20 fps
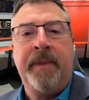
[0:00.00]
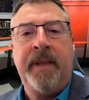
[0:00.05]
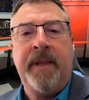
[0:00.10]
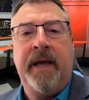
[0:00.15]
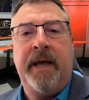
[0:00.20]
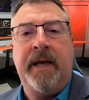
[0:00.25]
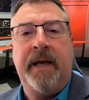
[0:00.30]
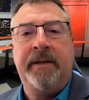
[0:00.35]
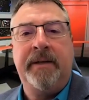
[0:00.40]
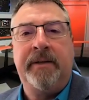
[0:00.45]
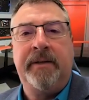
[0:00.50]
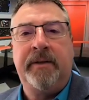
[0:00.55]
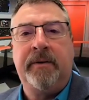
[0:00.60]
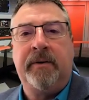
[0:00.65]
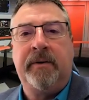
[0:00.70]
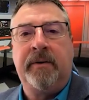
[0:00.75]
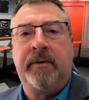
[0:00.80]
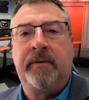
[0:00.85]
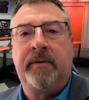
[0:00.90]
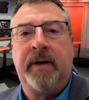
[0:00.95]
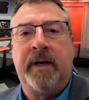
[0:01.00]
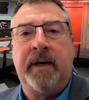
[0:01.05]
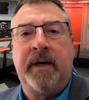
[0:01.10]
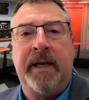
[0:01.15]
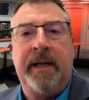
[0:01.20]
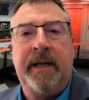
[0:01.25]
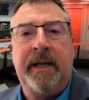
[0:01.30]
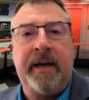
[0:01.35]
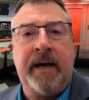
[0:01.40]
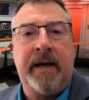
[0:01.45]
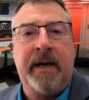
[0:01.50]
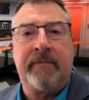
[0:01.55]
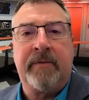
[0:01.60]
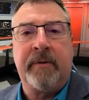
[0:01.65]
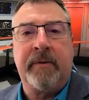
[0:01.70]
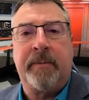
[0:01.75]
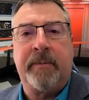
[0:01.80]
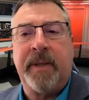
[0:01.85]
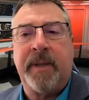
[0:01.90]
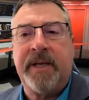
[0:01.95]
and your uh, any kind of a
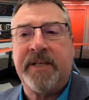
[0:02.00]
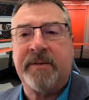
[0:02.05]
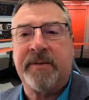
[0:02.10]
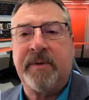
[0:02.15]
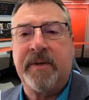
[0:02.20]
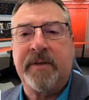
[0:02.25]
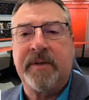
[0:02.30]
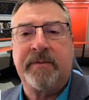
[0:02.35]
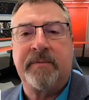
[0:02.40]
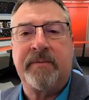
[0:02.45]
replacement